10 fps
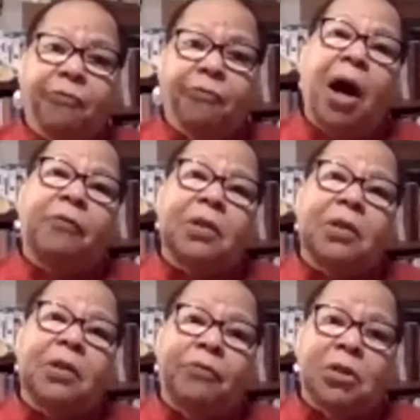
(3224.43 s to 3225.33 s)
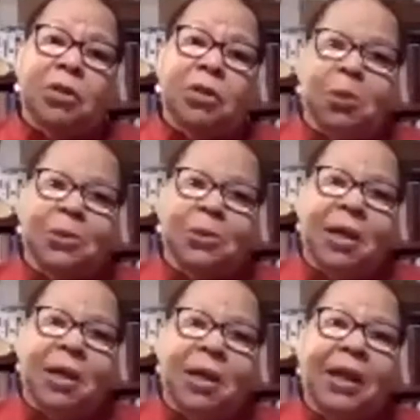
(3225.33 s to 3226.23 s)
It focuses on 5
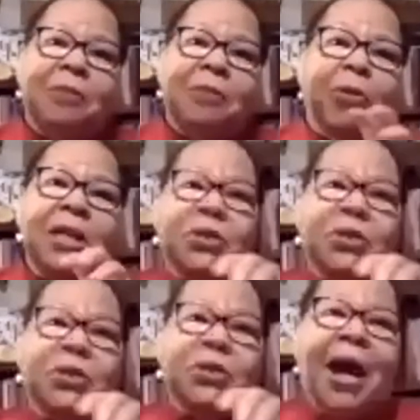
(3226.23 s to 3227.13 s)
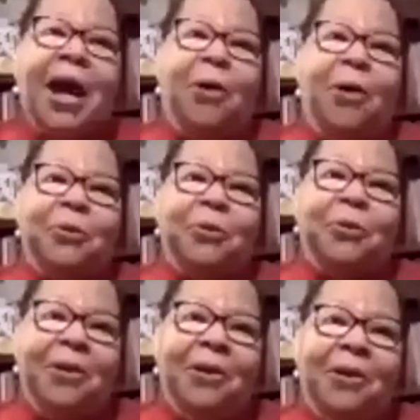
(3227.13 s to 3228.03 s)
individuals, and it branches
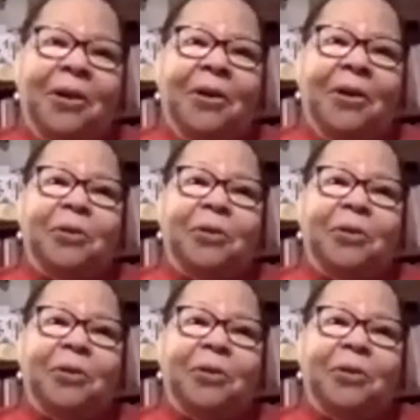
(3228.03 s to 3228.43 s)
out.